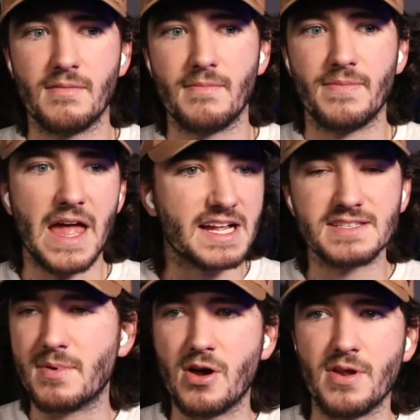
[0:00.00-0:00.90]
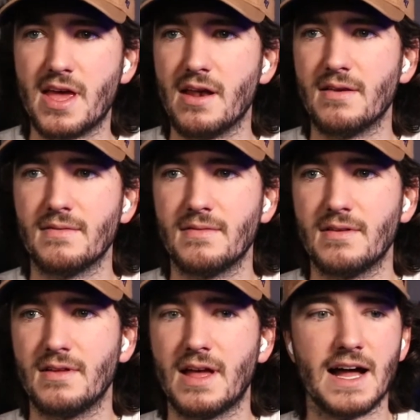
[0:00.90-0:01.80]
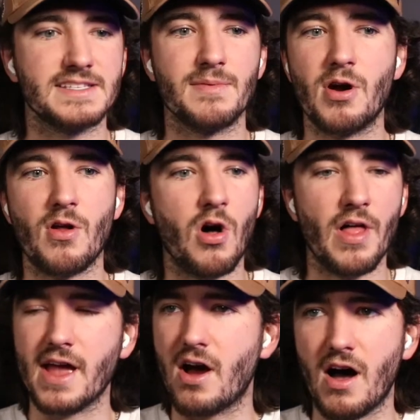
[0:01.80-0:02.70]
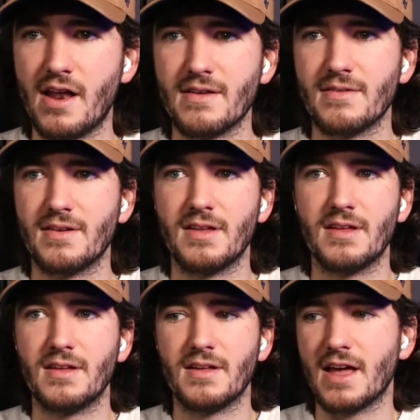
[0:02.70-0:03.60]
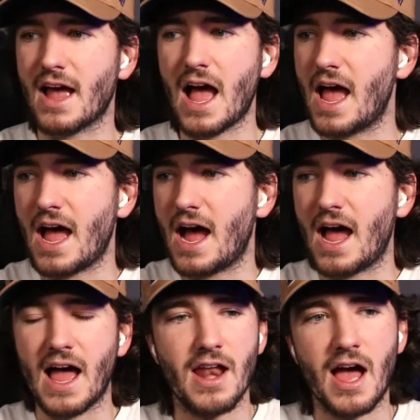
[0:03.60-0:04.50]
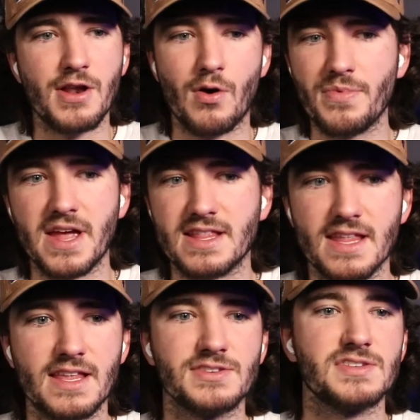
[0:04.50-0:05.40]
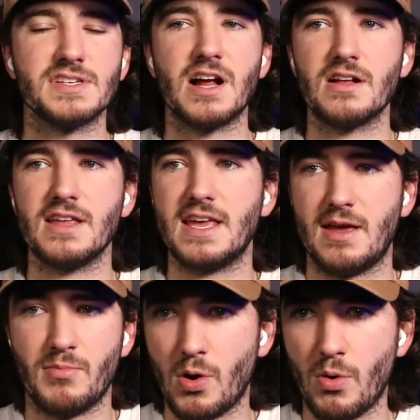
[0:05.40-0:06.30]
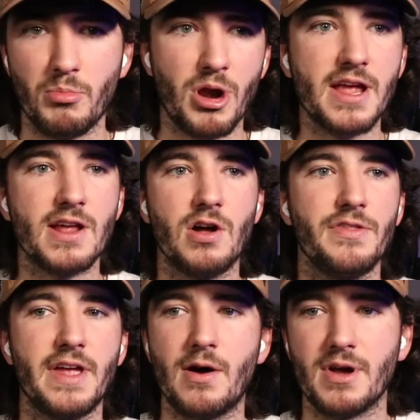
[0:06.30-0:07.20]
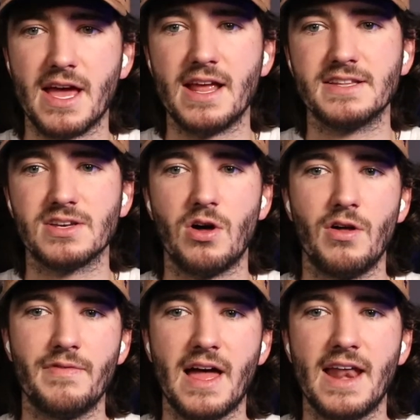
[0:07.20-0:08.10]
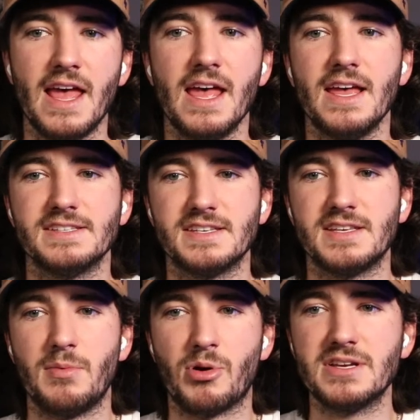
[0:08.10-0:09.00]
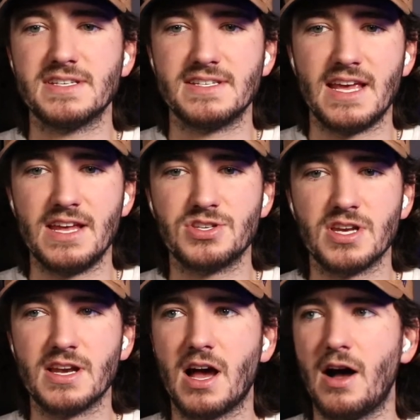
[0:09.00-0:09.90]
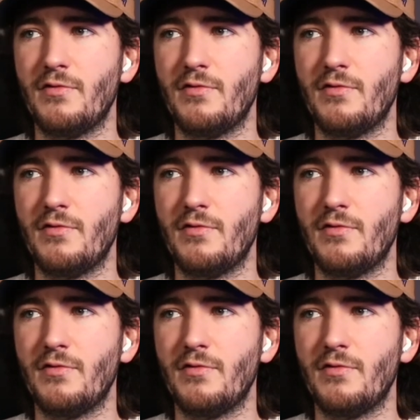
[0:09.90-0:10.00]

That's about it. That's about all I got. Like, I don't think that this is an ugly game, but we'll break it all down. We'll get into all of that. This is a presentation of